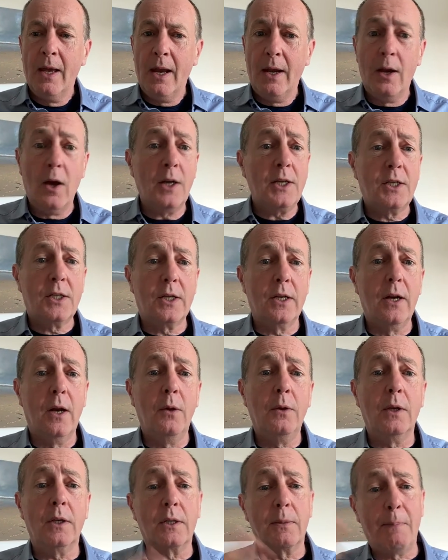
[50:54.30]
Nice to know
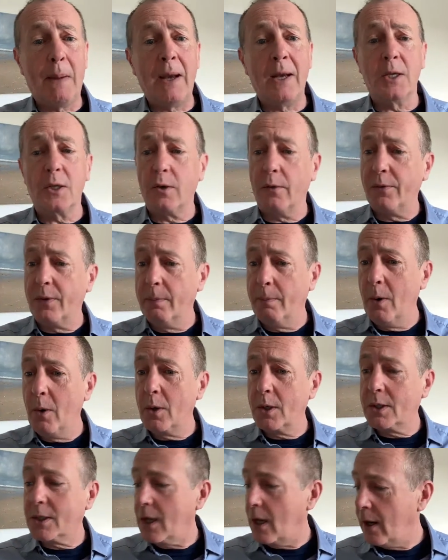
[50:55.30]
that to balance off the books,